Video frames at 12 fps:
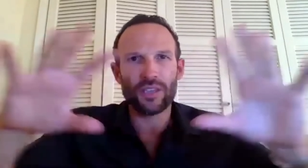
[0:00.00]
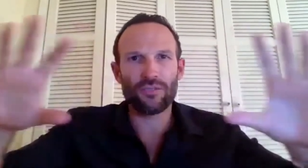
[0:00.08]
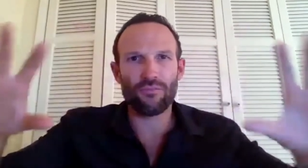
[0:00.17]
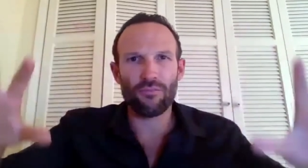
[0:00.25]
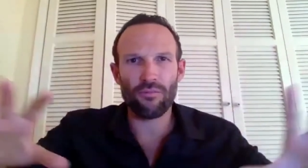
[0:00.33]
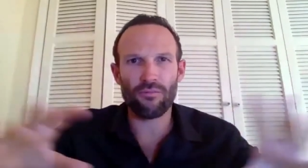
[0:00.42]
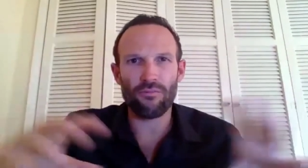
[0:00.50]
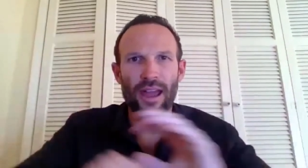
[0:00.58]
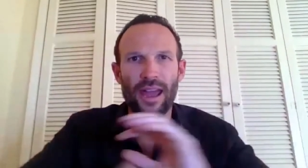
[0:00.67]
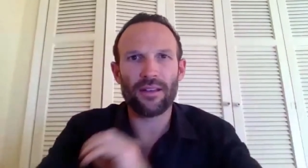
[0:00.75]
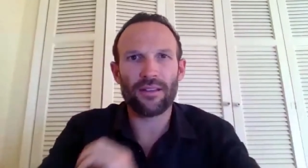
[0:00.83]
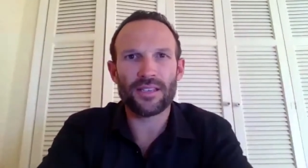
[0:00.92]
to just
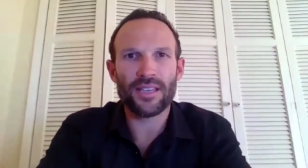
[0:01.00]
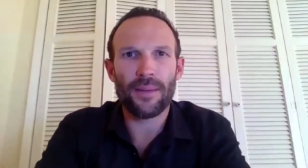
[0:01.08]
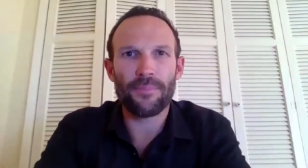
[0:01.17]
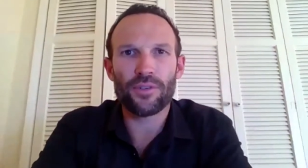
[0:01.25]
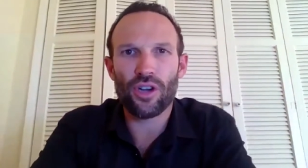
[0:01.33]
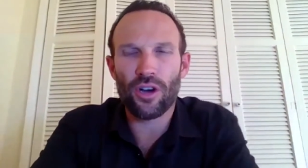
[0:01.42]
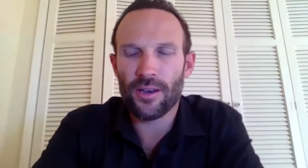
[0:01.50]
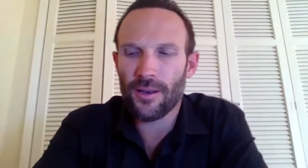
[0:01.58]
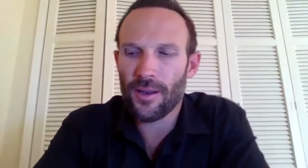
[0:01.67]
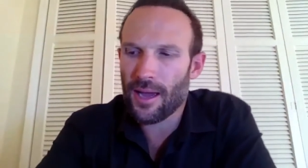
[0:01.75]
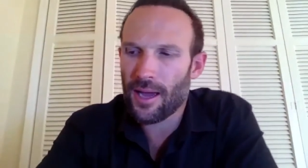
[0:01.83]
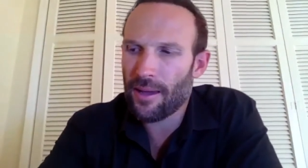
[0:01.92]
round this up, John,
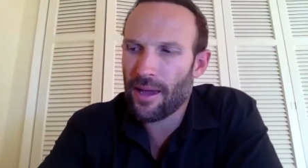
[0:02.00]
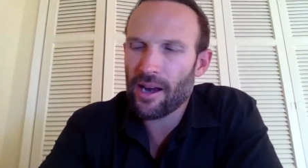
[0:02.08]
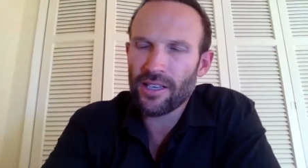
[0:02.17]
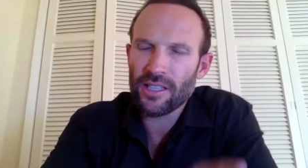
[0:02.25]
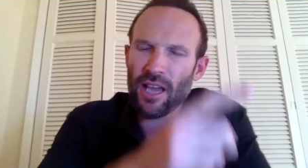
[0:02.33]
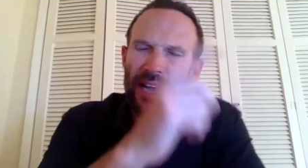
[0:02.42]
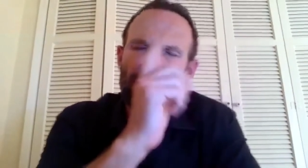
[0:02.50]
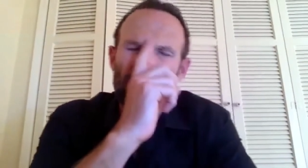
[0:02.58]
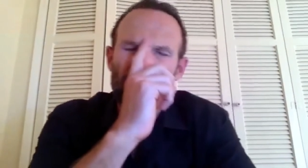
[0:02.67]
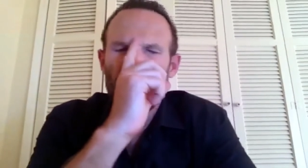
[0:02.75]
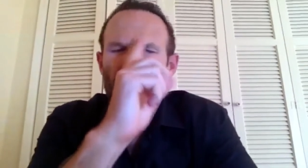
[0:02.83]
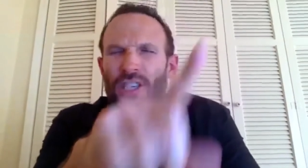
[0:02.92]
and I
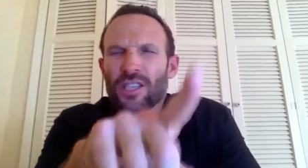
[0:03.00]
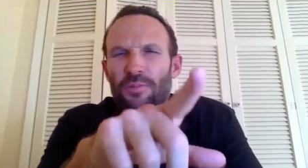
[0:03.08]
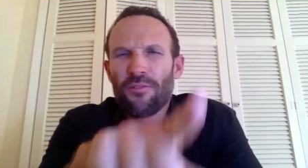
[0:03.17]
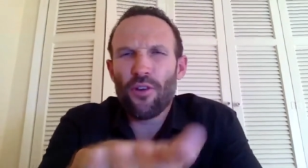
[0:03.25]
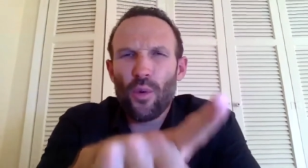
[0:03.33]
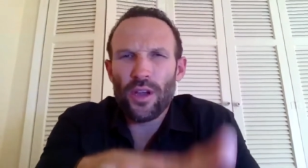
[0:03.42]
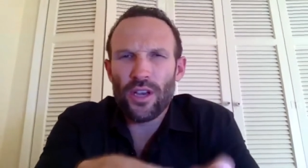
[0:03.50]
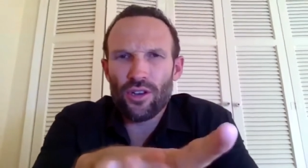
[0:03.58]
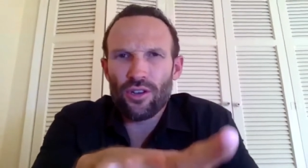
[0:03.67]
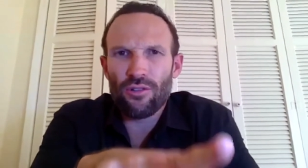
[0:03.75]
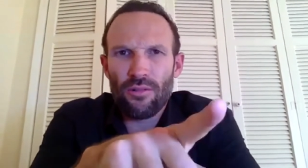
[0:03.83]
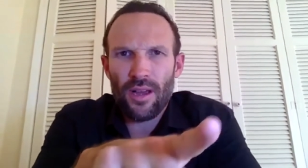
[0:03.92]
just before we
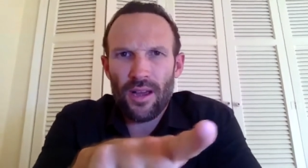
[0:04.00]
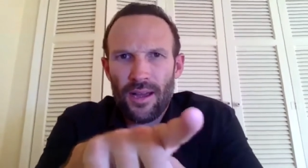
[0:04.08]
do,